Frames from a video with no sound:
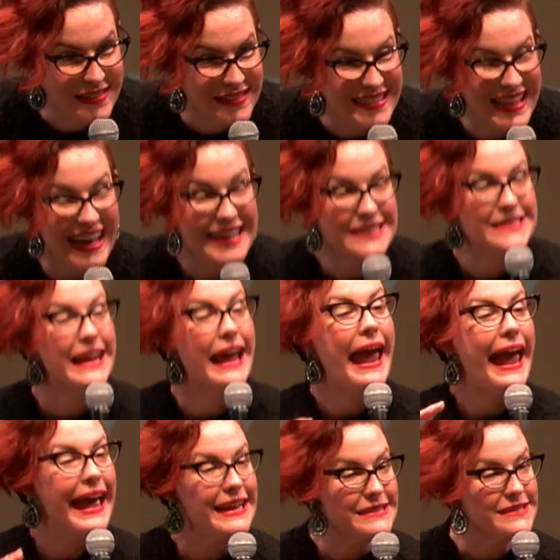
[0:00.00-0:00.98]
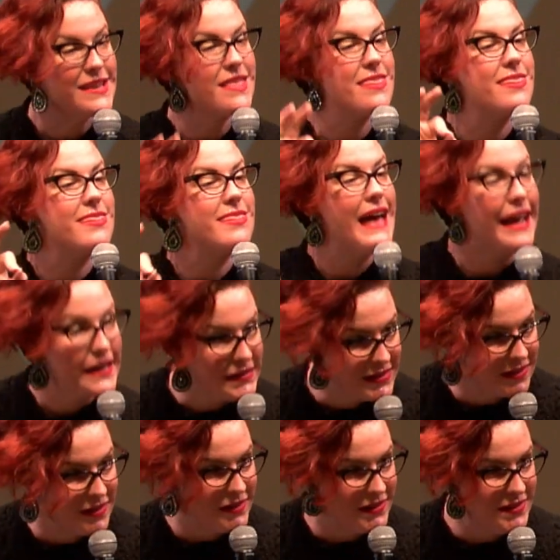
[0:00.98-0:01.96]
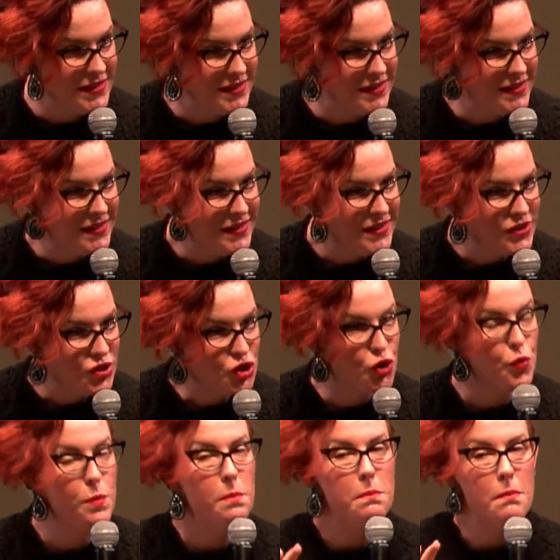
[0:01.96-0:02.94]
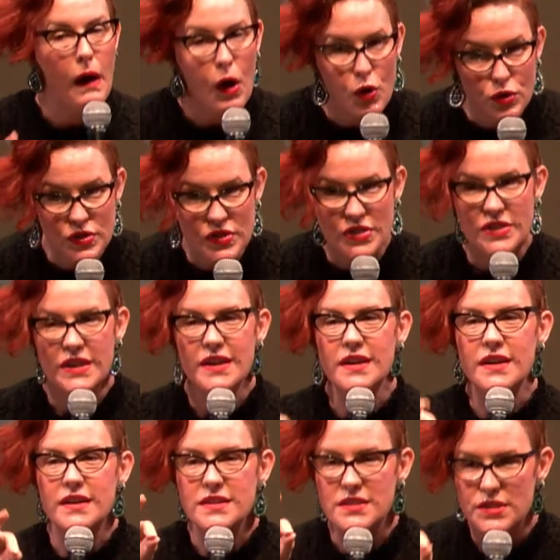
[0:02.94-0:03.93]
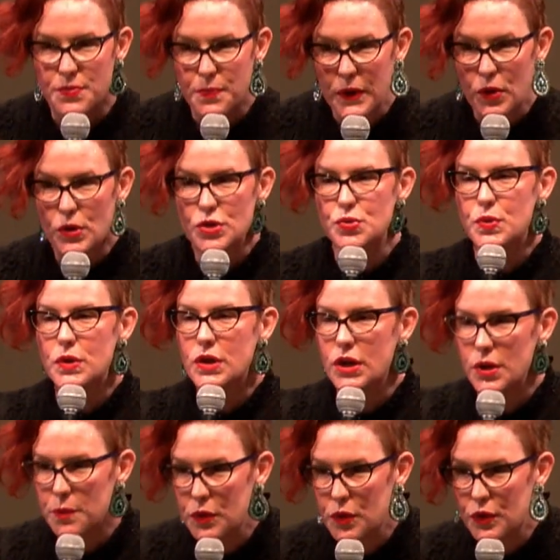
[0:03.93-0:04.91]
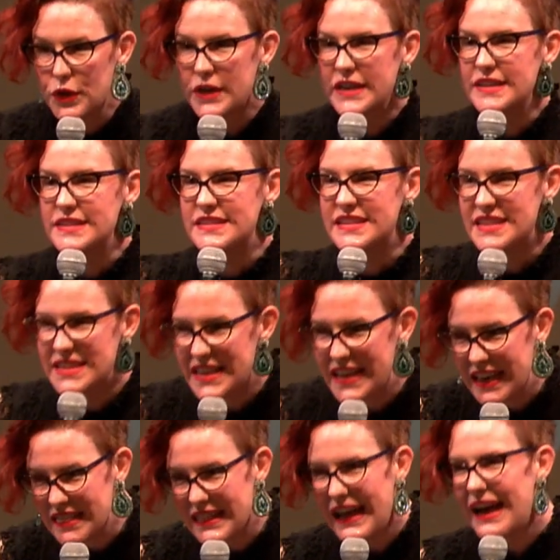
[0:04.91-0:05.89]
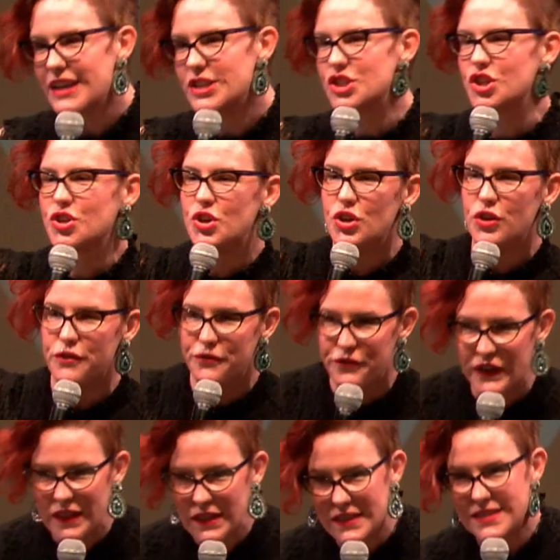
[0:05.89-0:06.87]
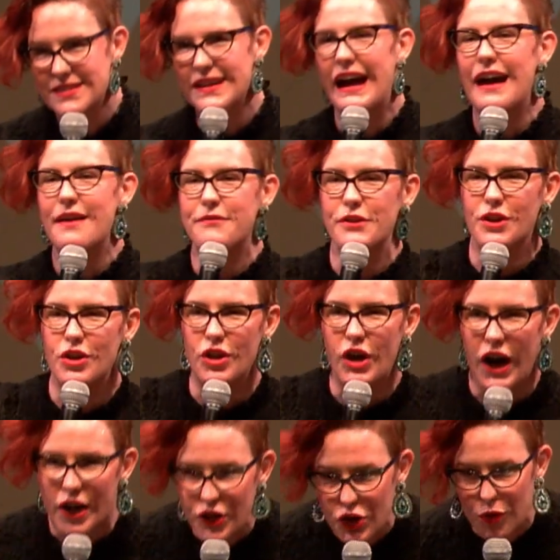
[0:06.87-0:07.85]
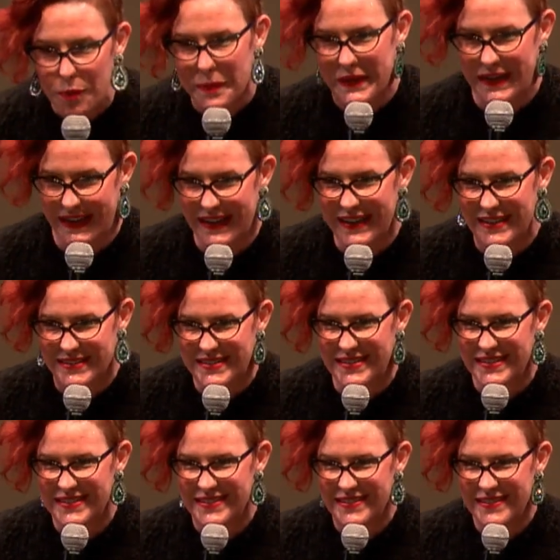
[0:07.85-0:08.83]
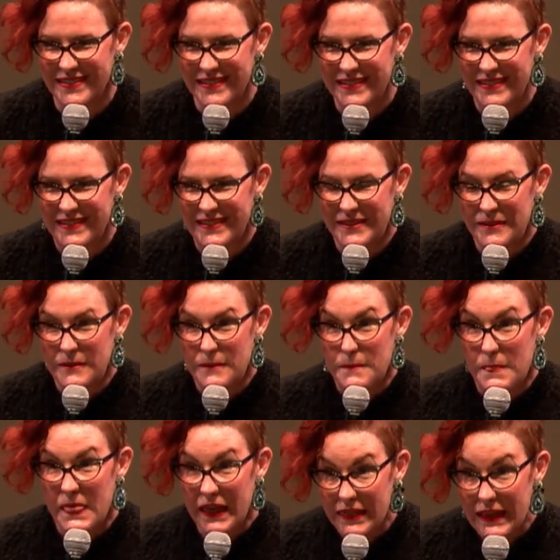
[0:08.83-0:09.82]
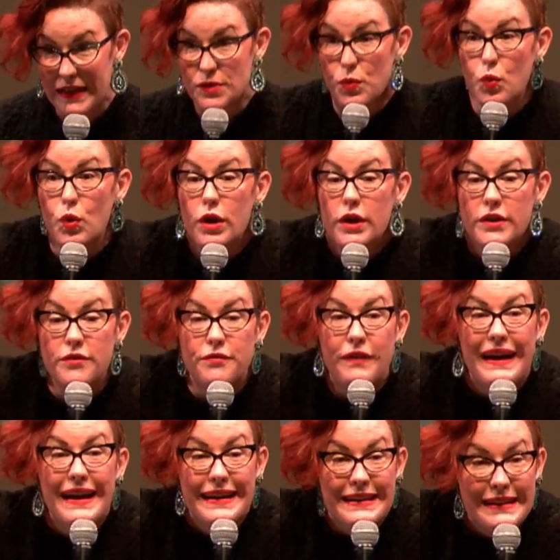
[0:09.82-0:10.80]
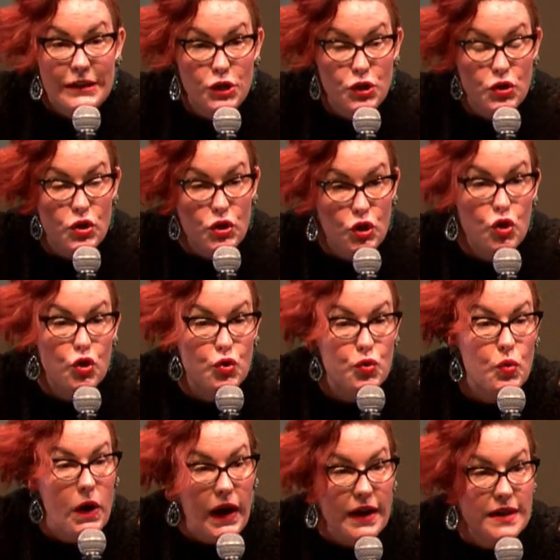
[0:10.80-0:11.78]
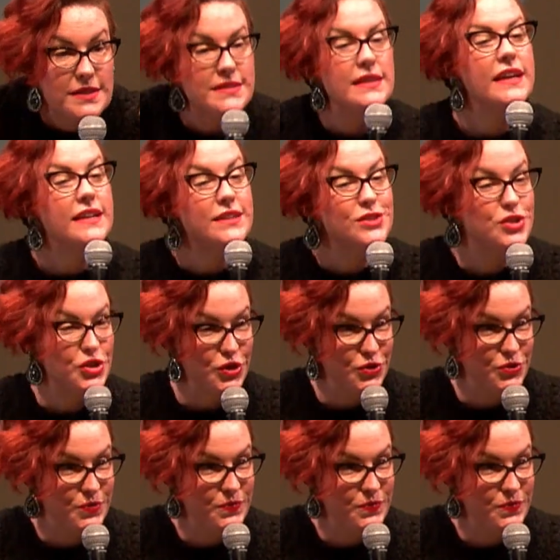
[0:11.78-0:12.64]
That is antithetical to most spiritual communities' theological, philosophical underpinnings. And that's what we're inviting us into.